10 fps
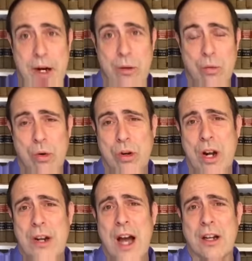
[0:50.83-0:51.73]
but we're
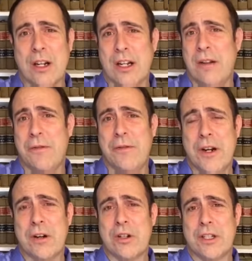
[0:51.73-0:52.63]
not going to let
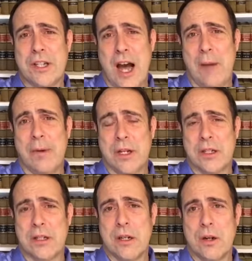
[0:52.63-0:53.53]
fear stop us.